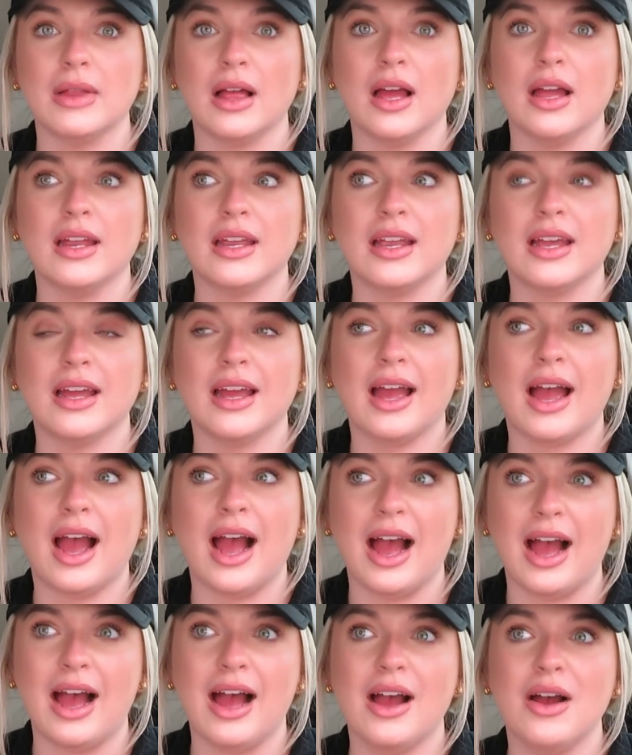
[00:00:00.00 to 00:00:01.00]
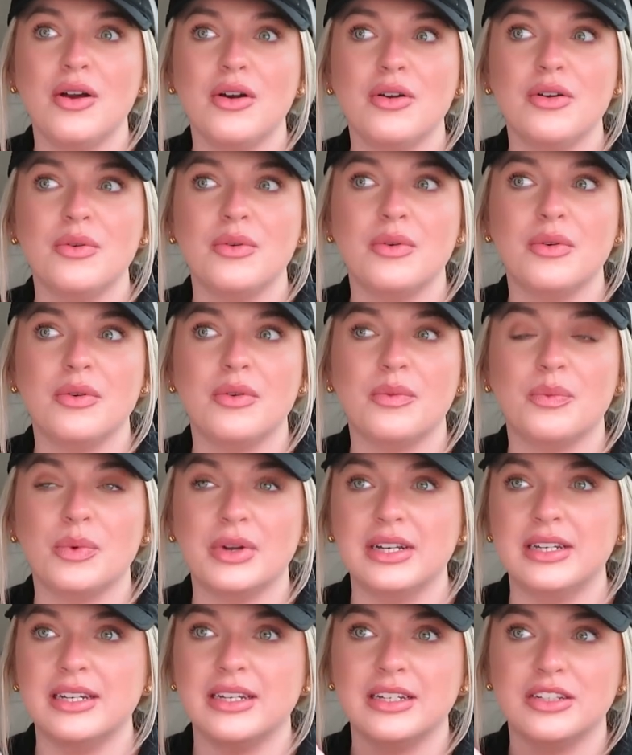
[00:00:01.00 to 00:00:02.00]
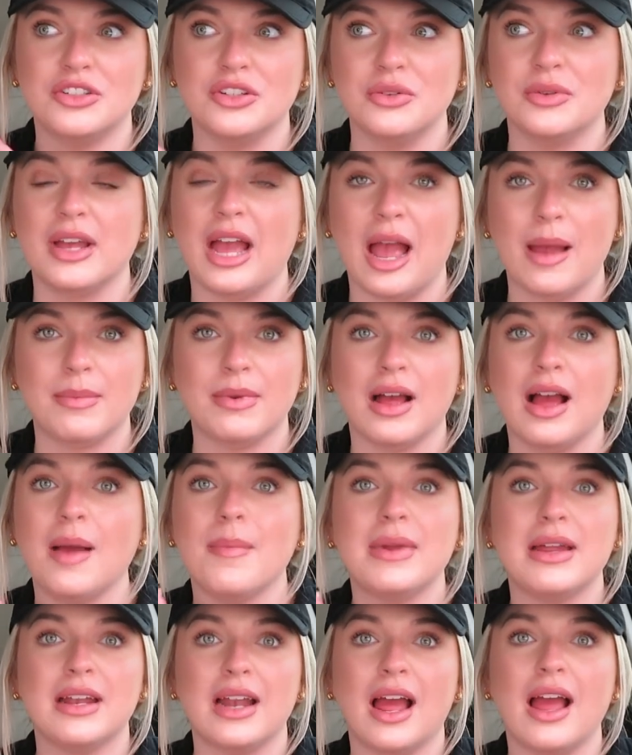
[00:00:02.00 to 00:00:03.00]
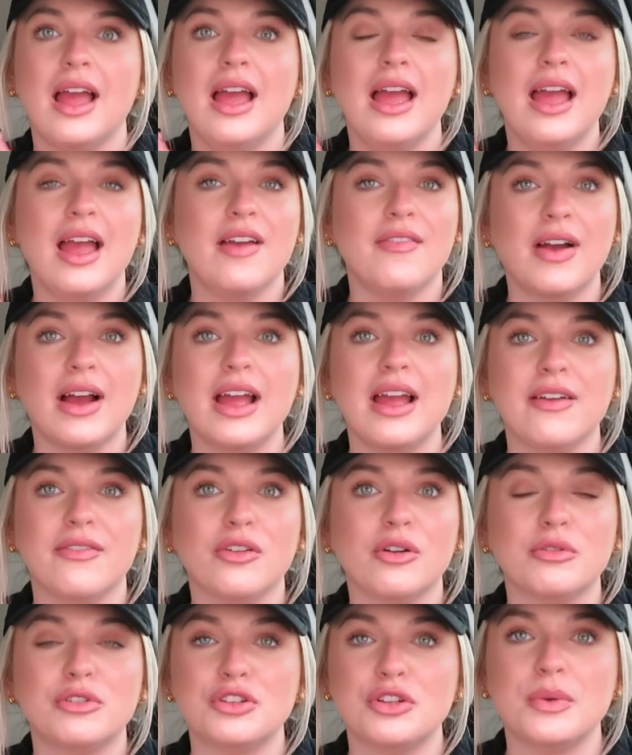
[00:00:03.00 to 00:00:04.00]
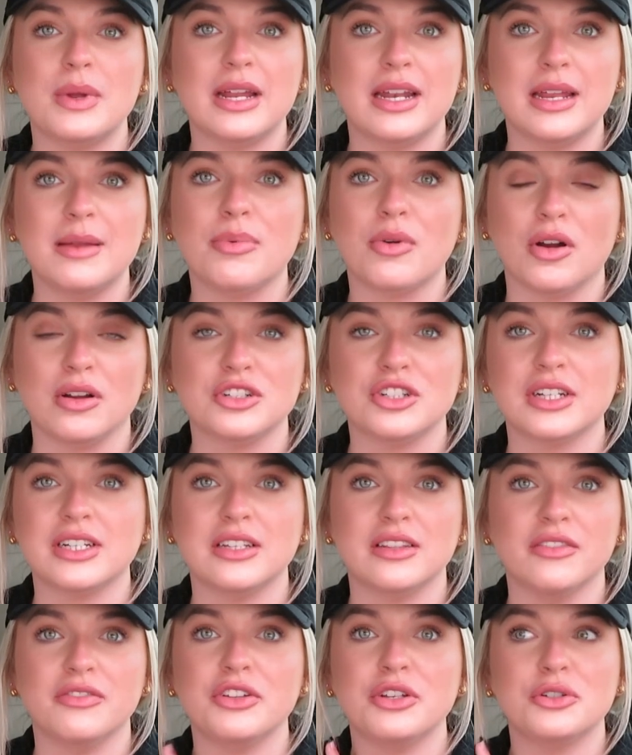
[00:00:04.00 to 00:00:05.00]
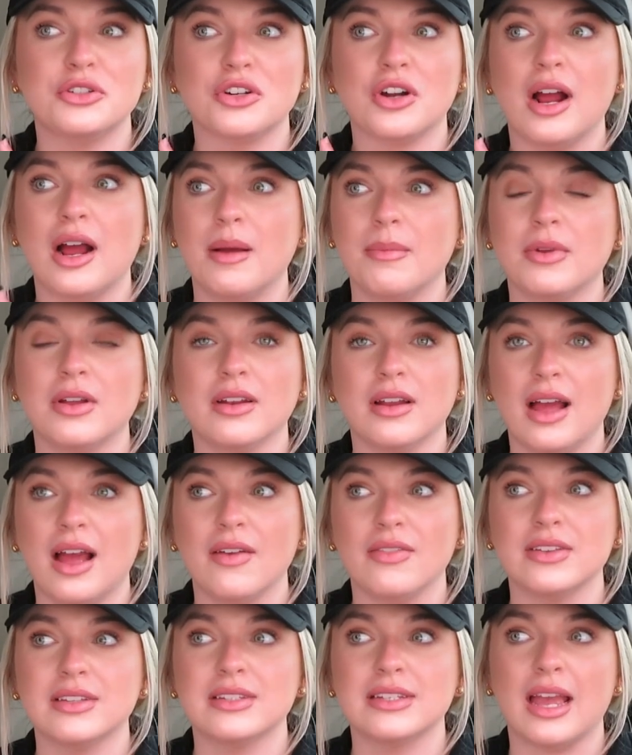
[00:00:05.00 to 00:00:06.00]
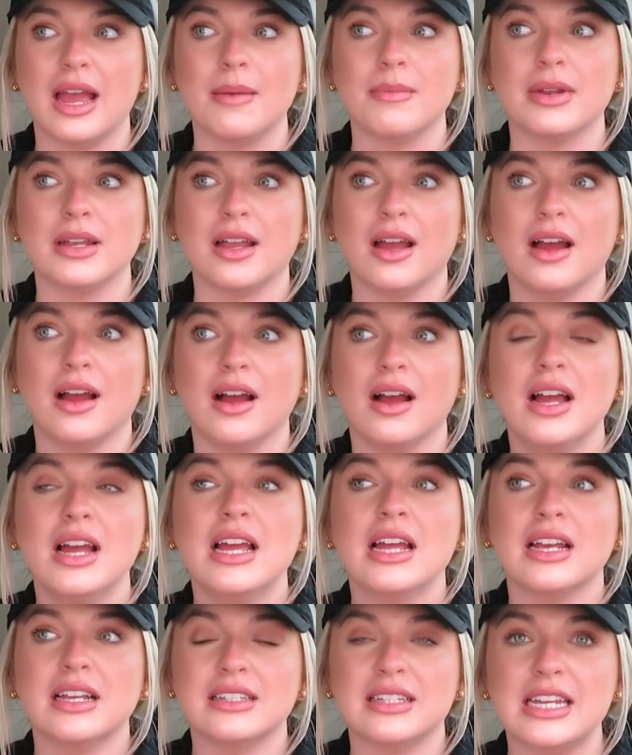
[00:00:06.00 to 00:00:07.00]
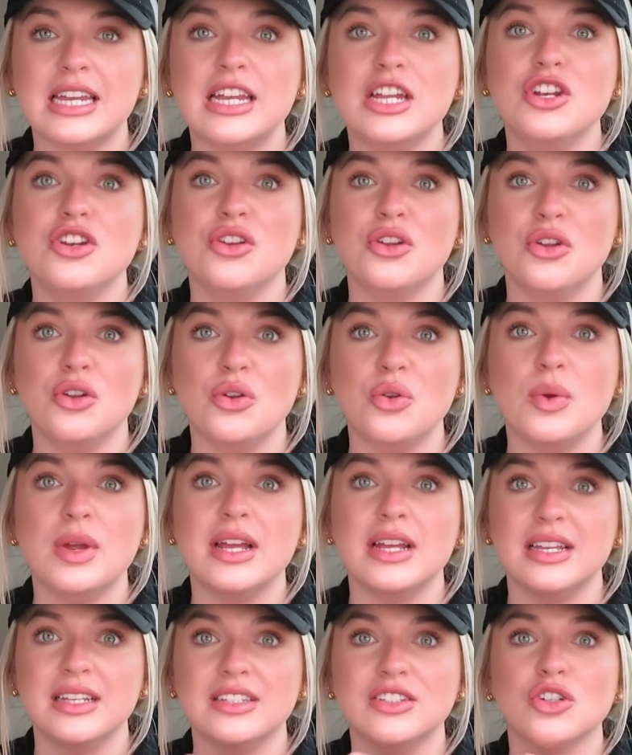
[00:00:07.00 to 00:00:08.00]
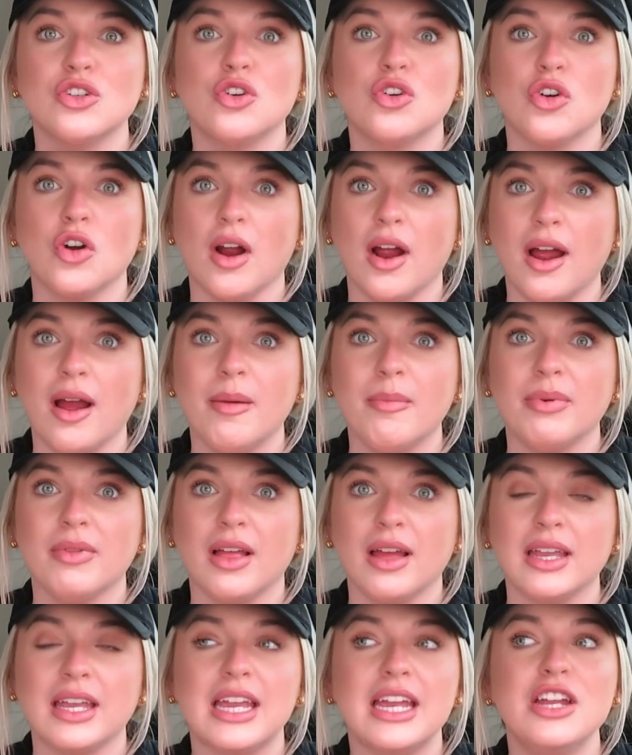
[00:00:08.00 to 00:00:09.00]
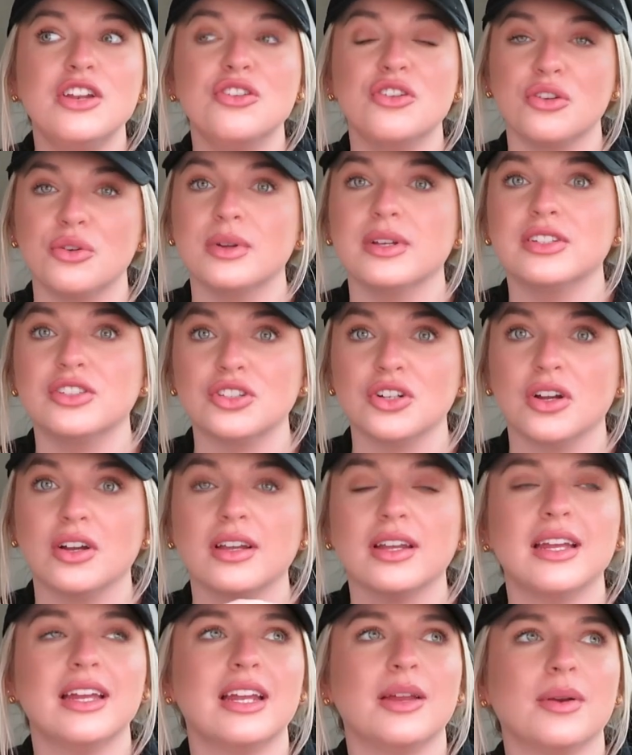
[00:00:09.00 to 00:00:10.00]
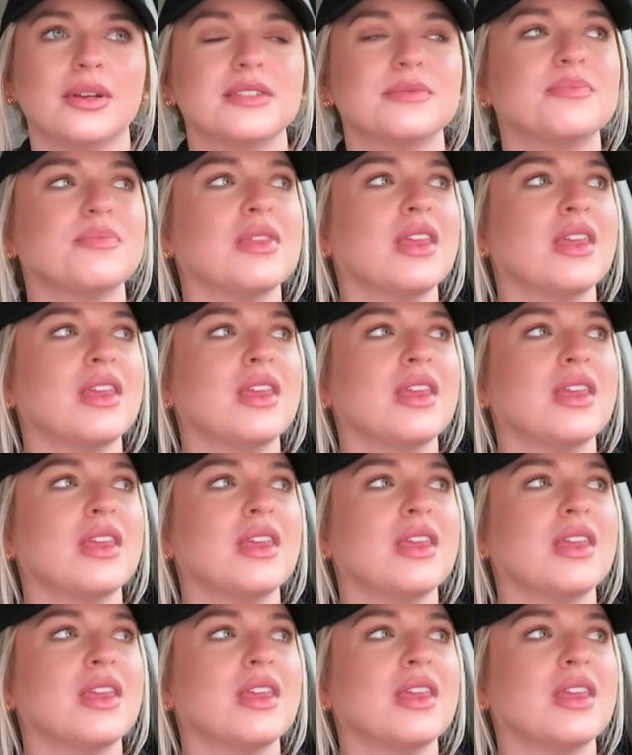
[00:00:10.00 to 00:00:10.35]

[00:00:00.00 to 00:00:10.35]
Like, I would do cabinet. I mean, if I ever do any project in the future, I'm going to have this cabinet guy, because he knew his crap. Like, he knew his junk. Anyways.